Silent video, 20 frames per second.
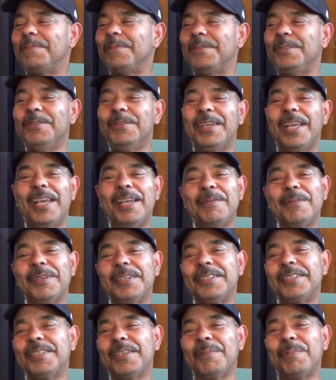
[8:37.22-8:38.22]
you name
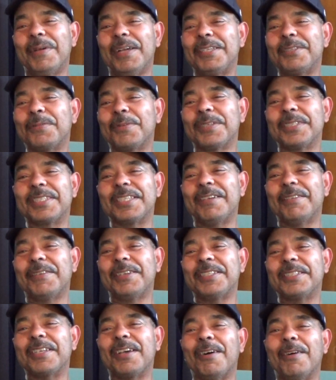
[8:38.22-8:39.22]
it. The bench was, it
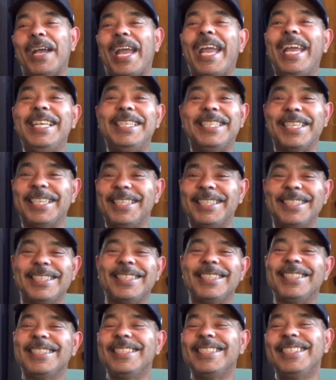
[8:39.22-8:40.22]
was Agent,
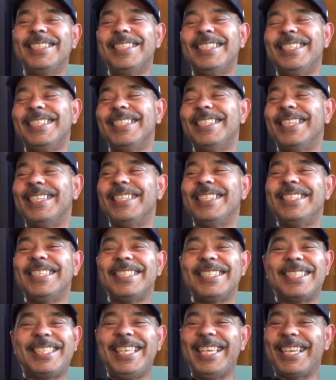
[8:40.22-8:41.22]

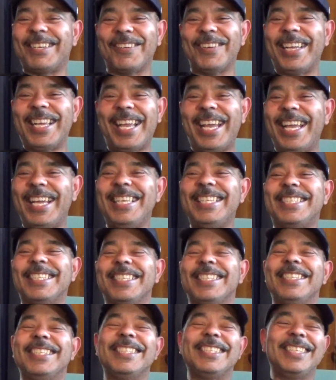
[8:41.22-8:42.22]
Secret
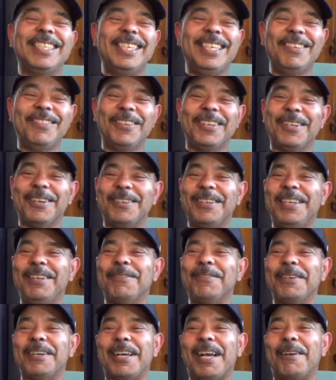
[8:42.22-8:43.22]
Agent. I
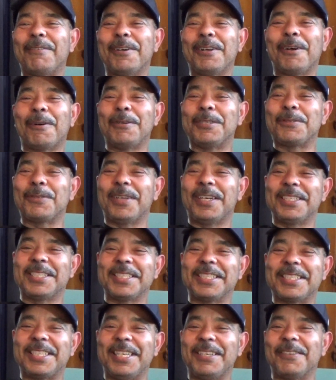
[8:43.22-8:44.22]
would always run
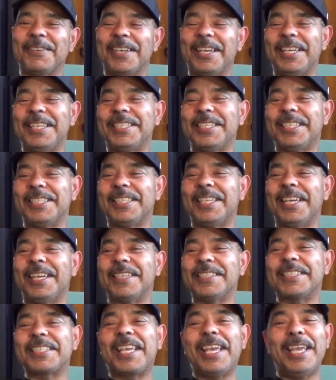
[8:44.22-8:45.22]
into Secret Agent there.
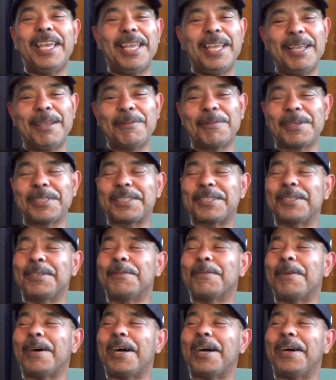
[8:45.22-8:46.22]
Scheme once in a
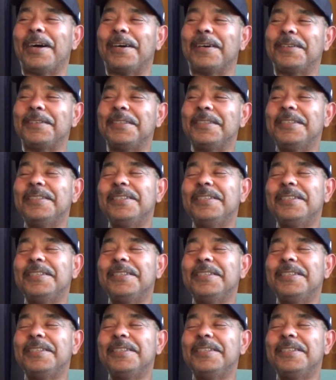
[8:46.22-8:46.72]
while.